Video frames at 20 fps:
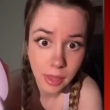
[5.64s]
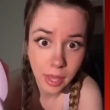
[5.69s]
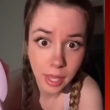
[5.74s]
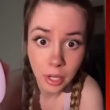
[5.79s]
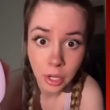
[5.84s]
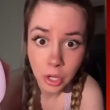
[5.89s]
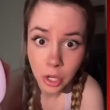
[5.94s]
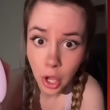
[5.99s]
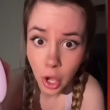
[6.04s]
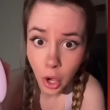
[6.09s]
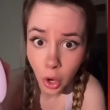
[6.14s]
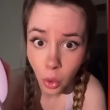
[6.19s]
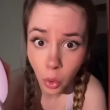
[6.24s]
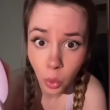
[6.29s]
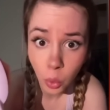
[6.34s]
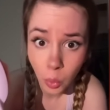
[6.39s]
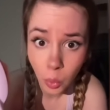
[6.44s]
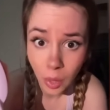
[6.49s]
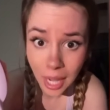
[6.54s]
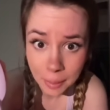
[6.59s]
they know
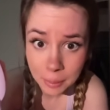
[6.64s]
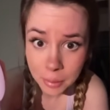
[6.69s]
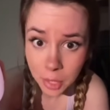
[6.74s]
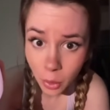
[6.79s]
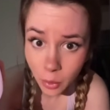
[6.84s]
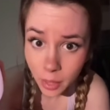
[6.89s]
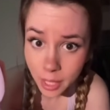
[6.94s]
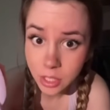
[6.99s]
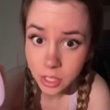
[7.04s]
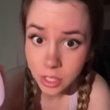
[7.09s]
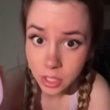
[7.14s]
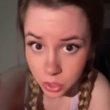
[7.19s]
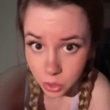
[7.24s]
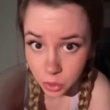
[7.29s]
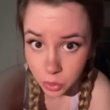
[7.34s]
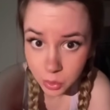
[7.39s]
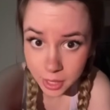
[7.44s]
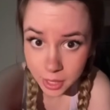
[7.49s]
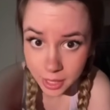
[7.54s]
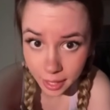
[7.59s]
what I'm going to
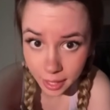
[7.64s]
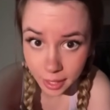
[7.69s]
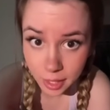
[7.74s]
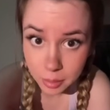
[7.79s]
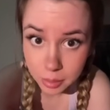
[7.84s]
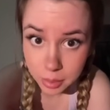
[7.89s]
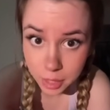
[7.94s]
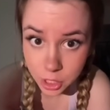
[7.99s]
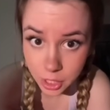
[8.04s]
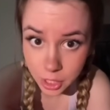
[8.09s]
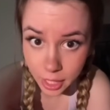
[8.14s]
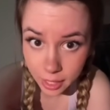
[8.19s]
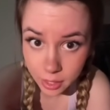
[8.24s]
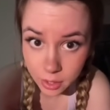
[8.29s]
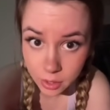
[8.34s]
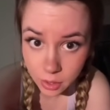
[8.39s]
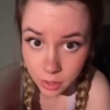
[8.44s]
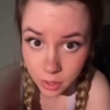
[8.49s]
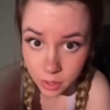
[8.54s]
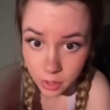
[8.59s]
do with the hairbrush handle.